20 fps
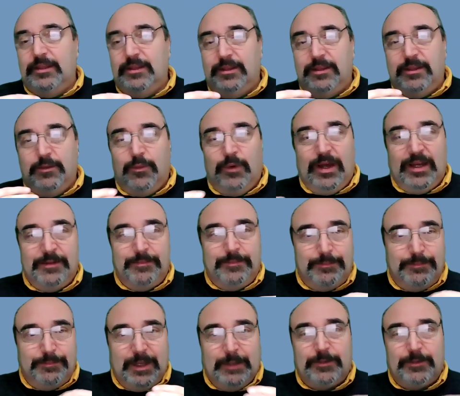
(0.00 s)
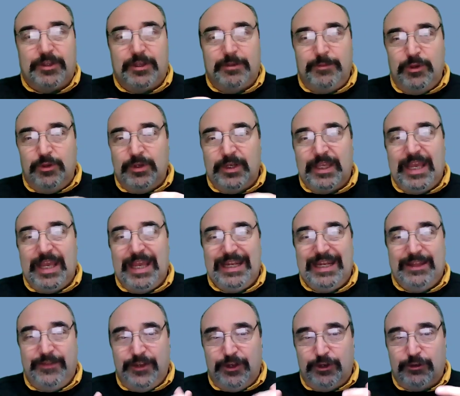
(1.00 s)
you want to be able to communicate
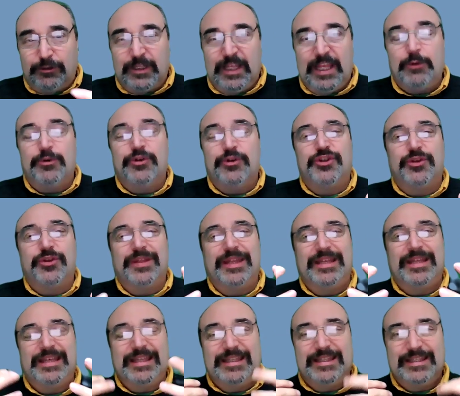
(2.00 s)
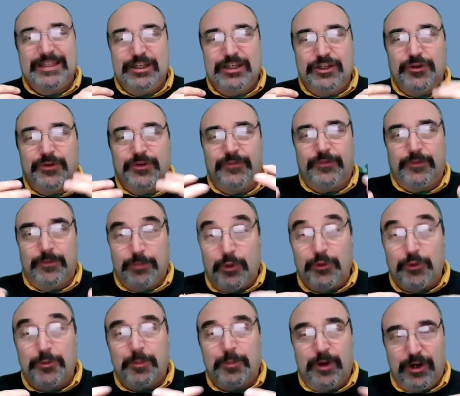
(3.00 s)
in their language so that it's easier for
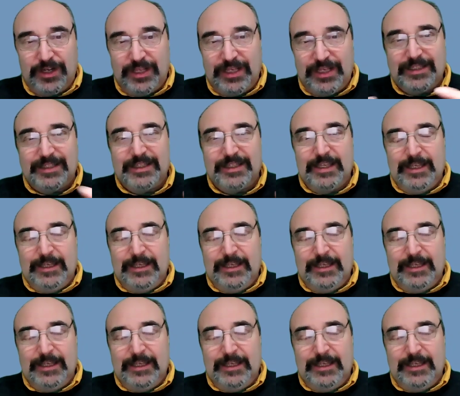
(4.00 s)
both parties